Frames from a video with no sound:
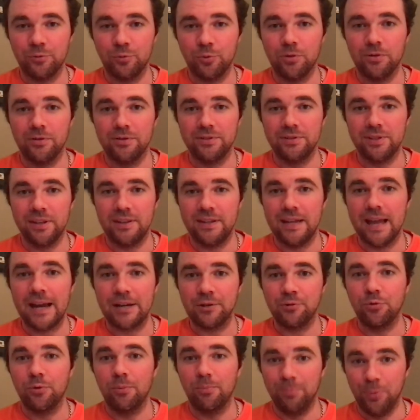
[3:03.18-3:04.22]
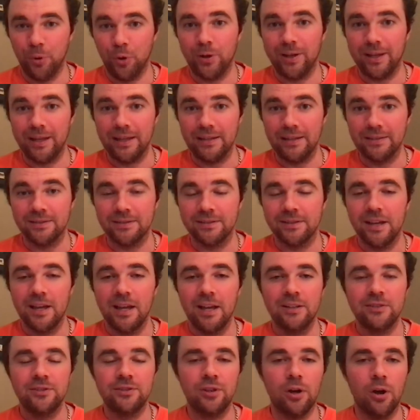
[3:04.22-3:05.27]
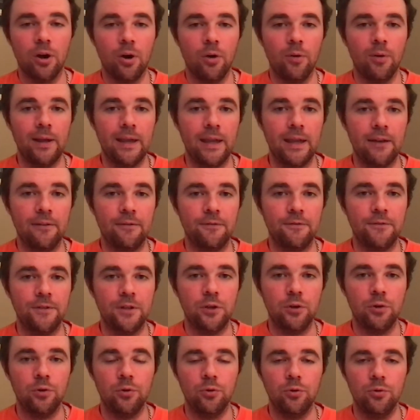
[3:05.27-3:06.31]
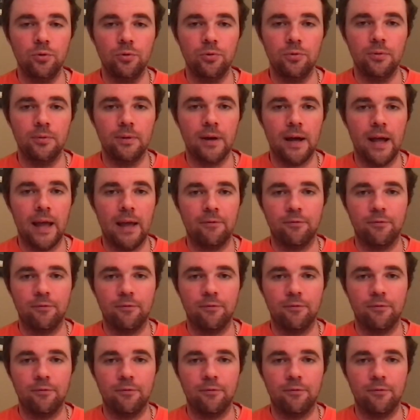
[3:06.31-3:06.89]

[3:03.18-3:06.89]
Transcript: words that the actual book is. So if you're